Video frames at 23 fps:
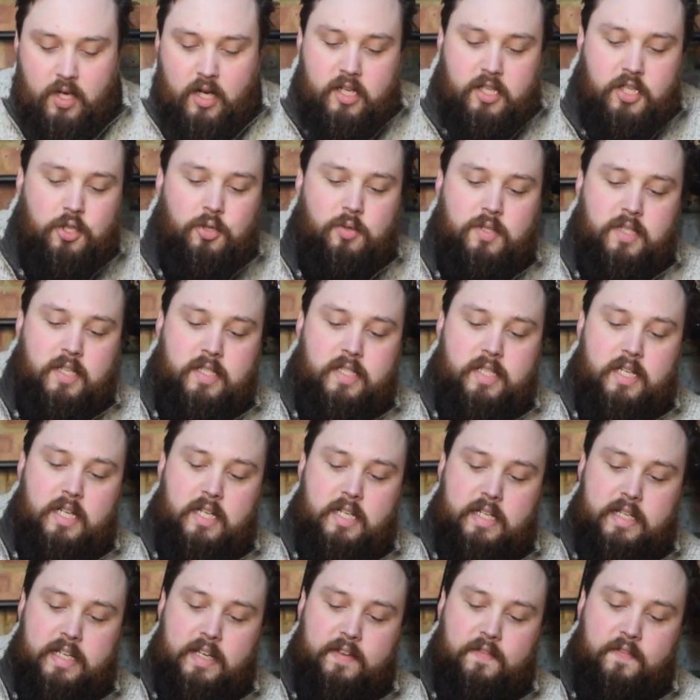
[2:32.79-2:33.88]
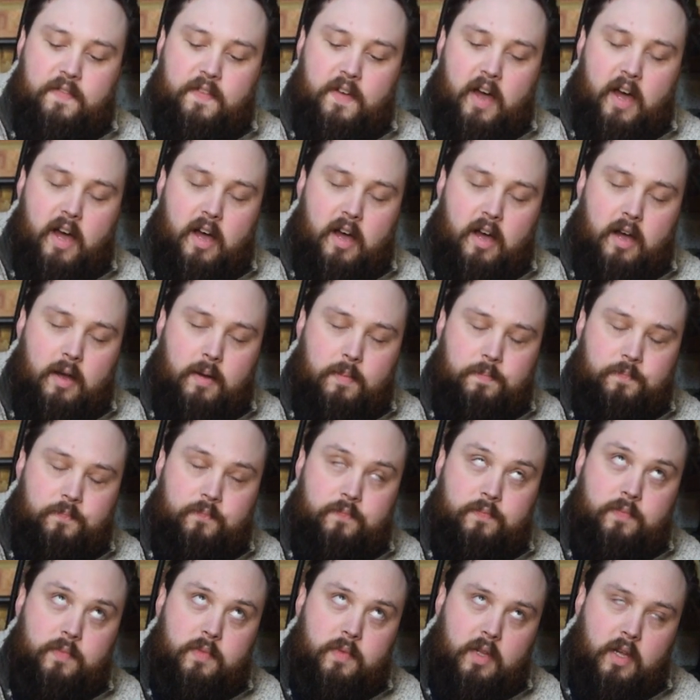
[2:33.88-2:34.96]
I used to dive
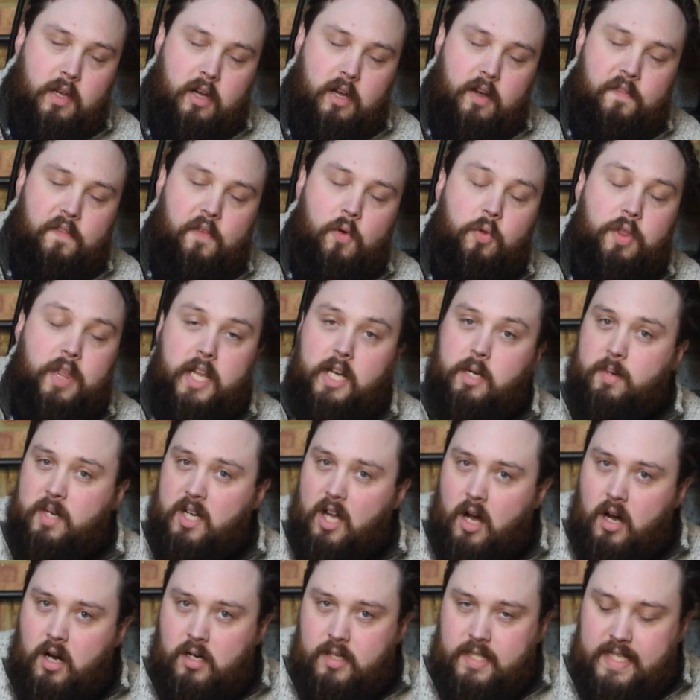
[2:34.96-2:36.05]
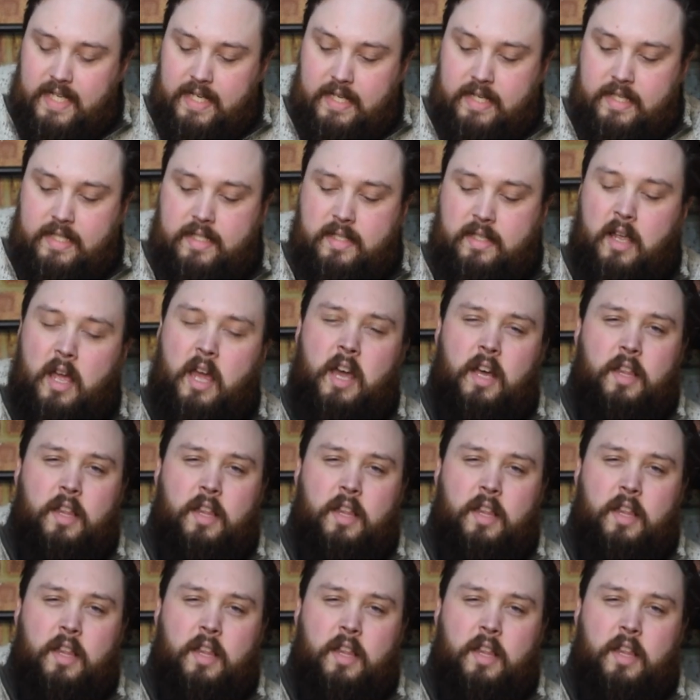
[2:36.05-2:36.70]
fourth element Arctics,